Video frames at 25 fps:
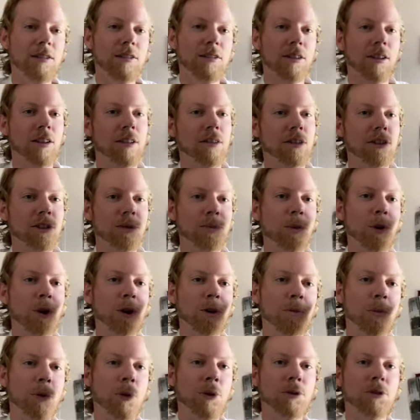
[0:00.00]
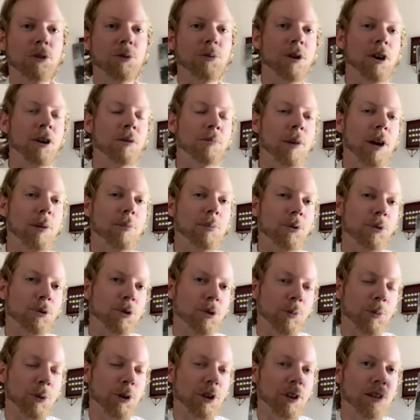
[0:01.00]
on this book, Born to Run by Bruce
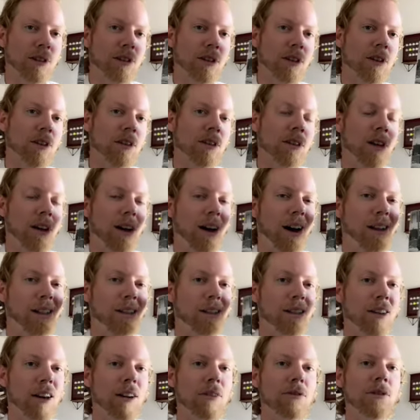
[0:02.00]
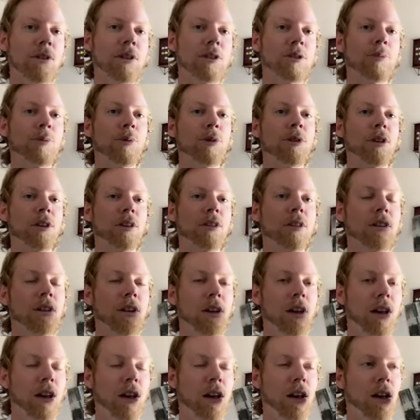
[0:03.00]
Springsteen. I love this book.
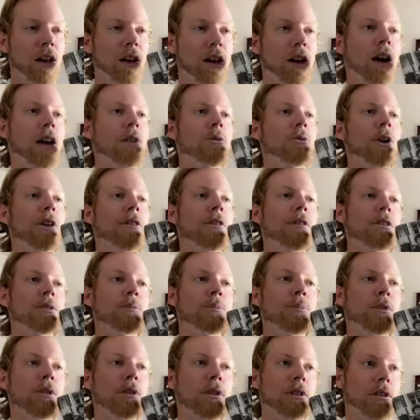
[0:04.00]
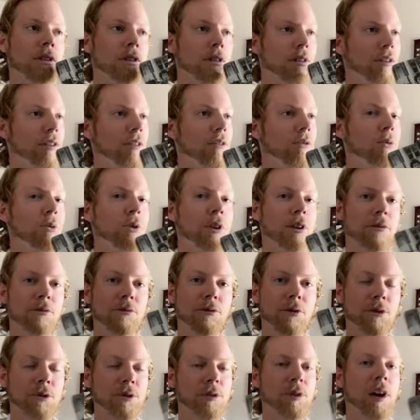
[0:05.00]
I read this book when it
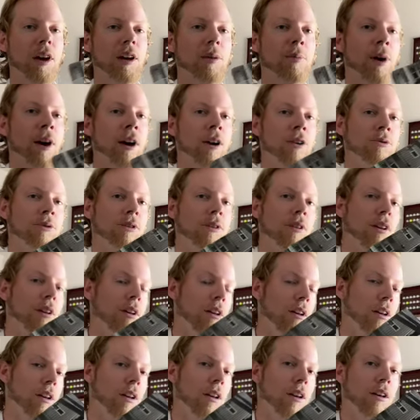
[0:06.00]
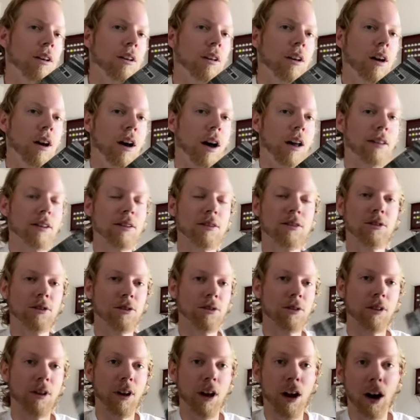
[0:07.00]
first came out. I listened
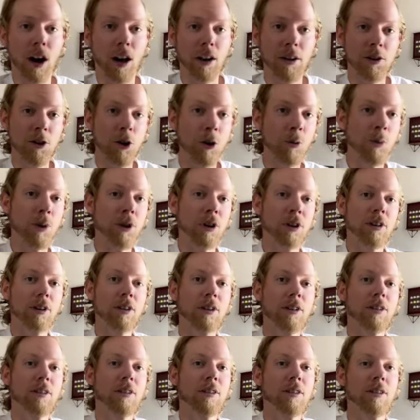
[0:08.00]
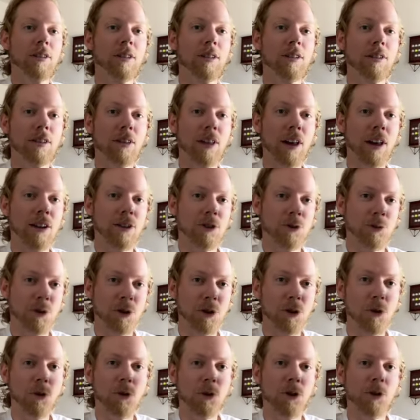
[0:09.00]
to the audiobook that is
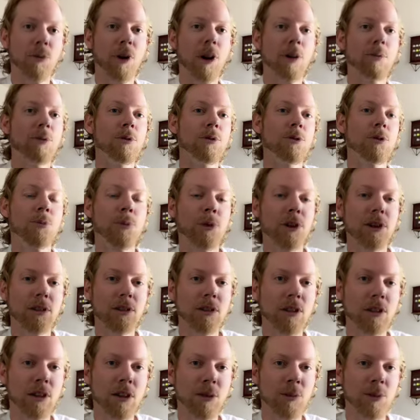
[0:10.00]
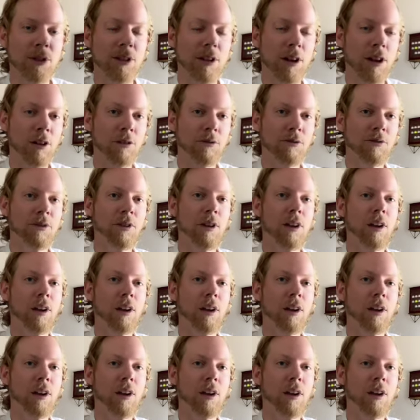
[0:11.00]
recorded by Bruce Springsteen himself.